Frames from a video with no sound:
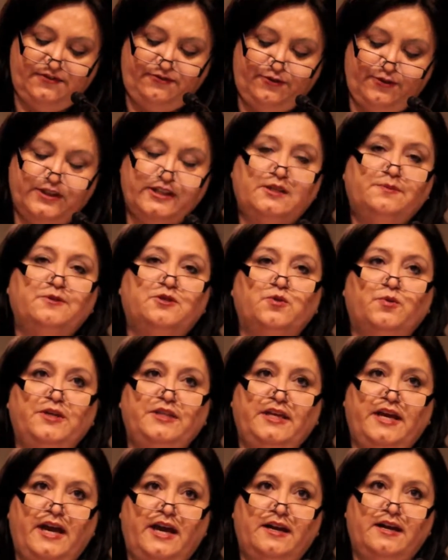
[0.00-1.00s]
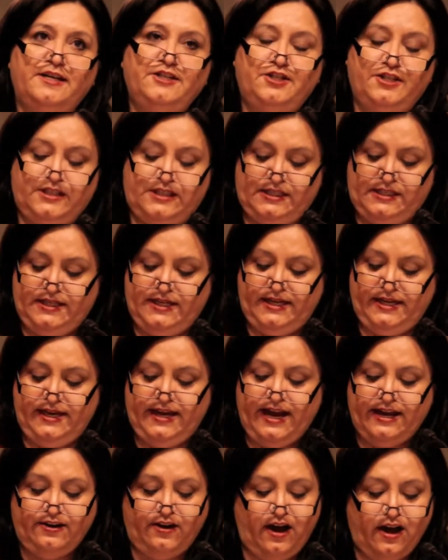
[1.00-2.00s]
difference between the
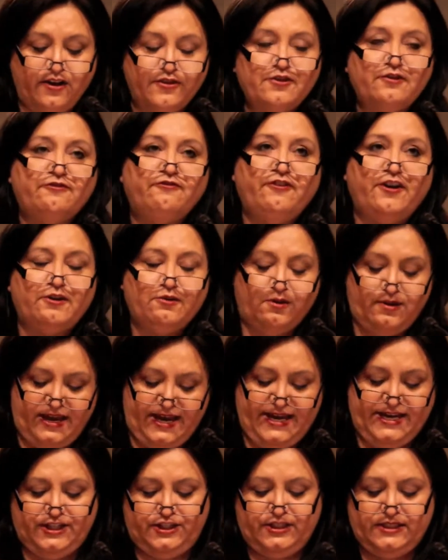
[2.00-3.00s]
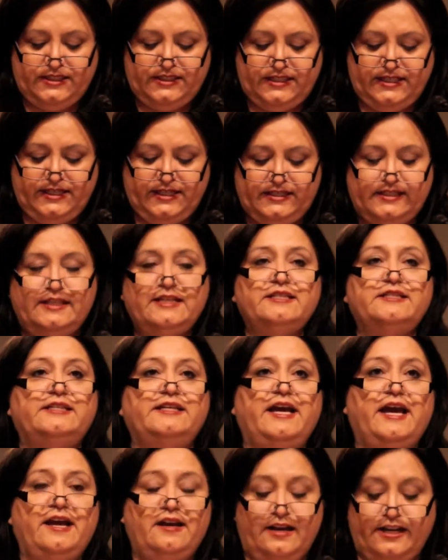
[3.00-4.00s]
NIGC and other federal agencies is
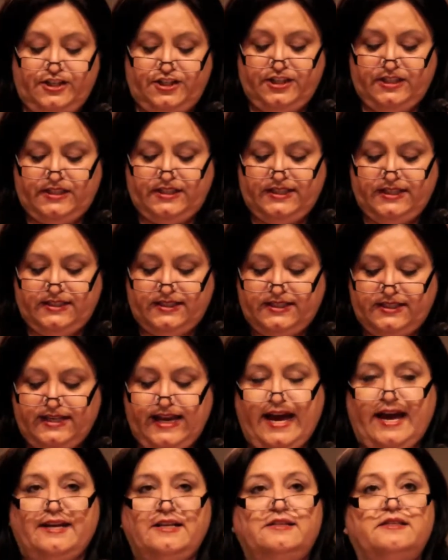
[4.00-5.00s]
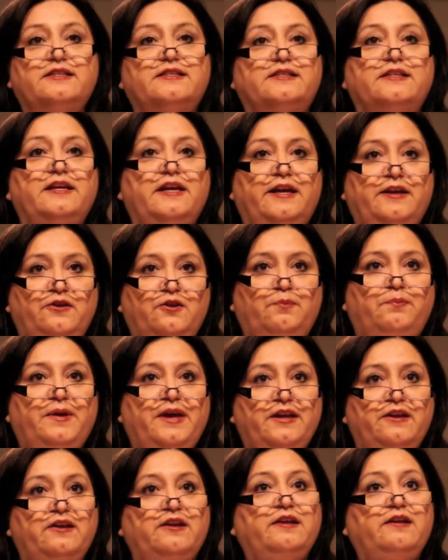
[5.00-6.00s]
the NIGC's status as an
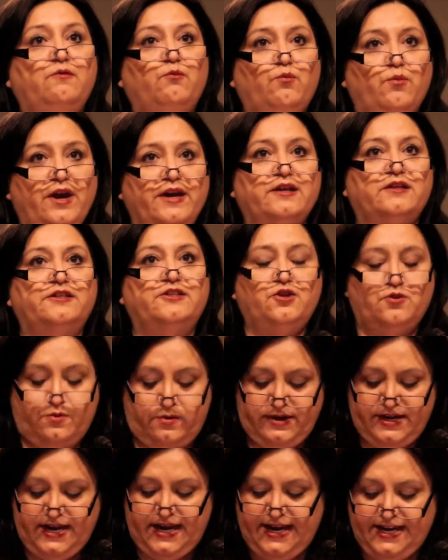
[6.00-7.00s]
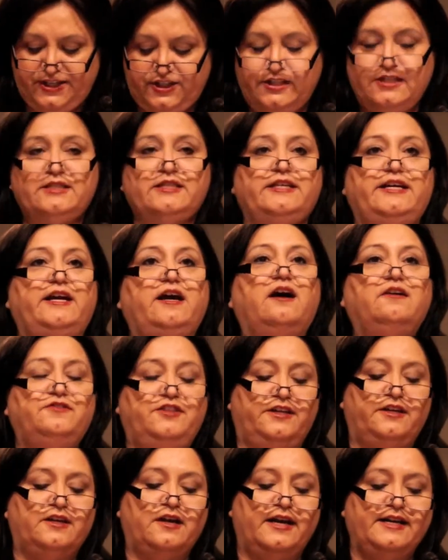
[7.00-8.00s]
independent regulatory agency of
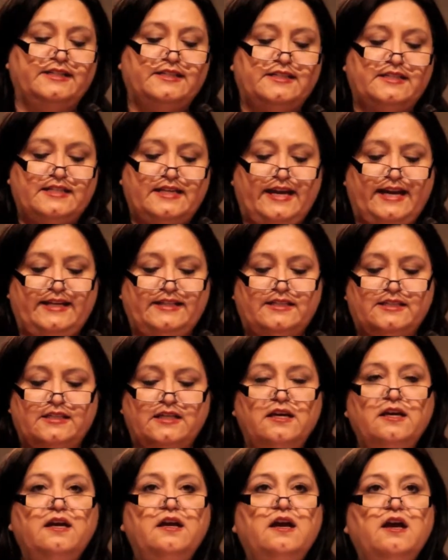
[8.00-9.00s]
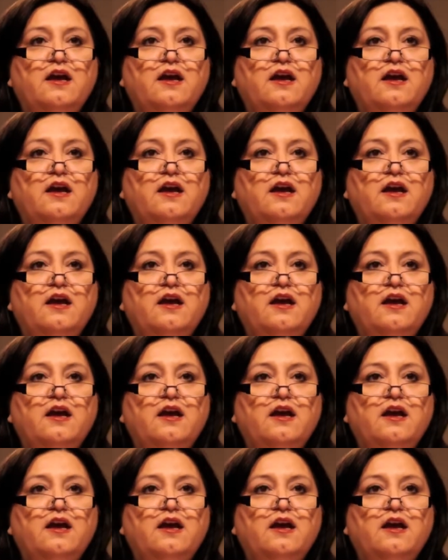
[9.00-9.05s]
the United States.